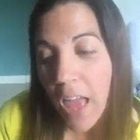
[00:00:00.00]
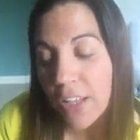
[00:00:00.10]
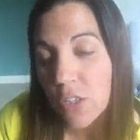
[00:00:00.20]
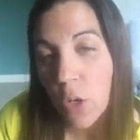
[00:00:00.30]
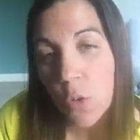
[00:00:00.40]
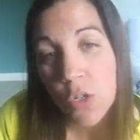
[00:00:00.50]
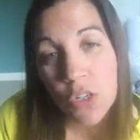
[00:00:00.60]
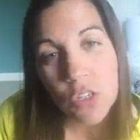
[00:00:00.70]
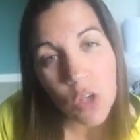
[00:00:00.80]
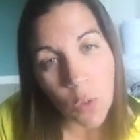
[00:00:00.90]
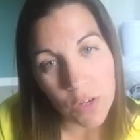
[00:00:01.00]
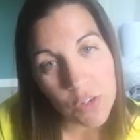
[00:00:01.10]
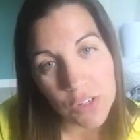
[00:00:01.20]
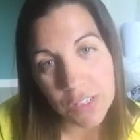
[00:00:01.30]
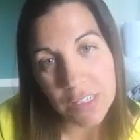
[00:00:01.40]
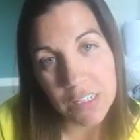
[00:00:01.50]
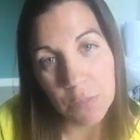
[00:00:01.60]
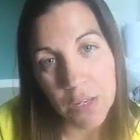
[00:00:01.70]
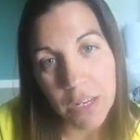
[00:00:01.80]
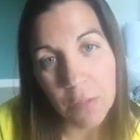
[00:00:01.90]
And so it was just so interesting to
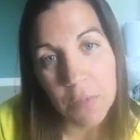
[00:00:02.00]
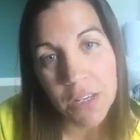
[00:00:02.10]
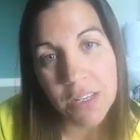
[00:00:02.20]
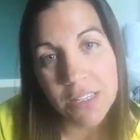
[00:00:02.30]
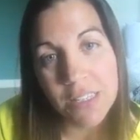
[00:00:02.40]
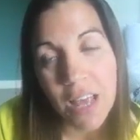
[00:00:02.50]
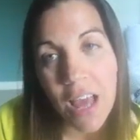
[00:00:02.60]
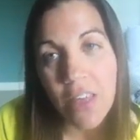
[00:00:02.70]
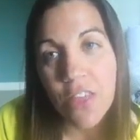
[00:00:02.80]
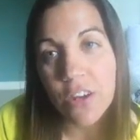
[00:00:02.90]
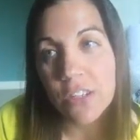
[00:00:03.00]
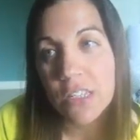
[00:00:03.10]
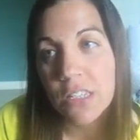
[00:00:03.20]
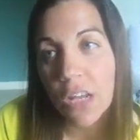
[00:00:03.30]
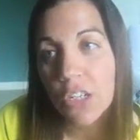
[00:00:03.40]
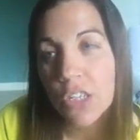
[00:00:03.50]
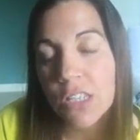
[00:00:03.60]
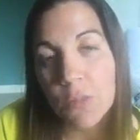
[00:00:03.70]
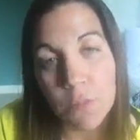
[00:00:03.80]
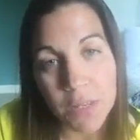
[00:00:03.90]
me, because there's such
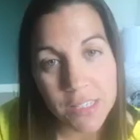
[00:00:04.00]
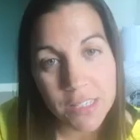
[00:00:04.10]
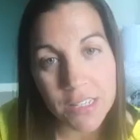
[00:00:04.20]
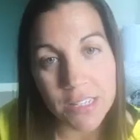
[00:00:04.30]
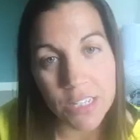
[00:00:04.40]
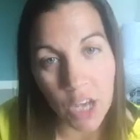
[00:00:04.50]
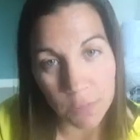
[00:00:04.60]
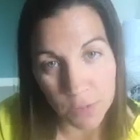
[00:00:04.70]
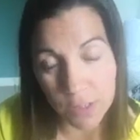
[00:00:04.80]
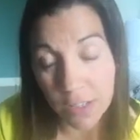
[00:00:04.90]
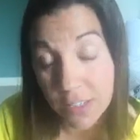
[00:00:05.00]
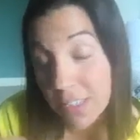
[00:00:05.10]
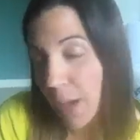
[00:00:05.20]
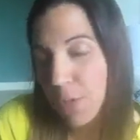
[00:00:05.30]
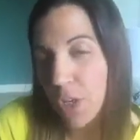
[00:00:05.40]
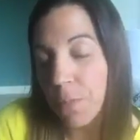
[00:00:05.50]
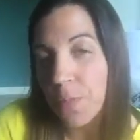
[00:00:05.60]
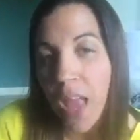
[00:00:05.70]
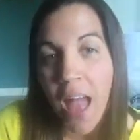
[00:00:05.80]
this misconception